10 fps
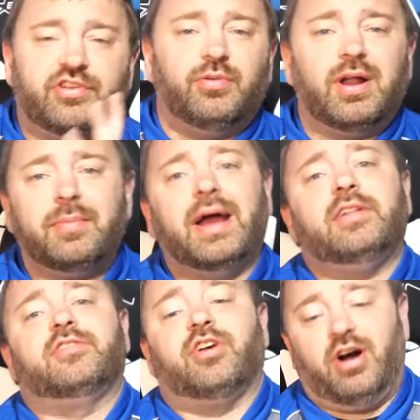So, what am
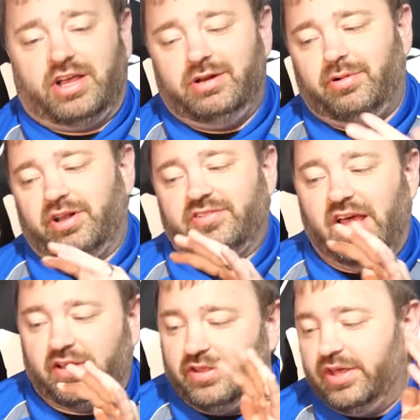I talking about
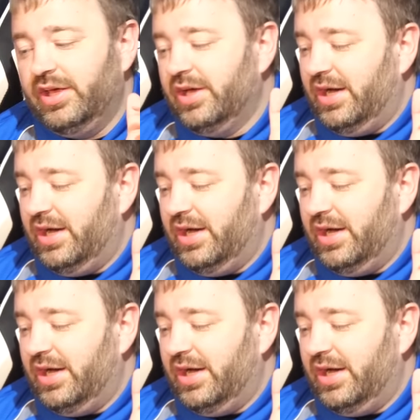exactly?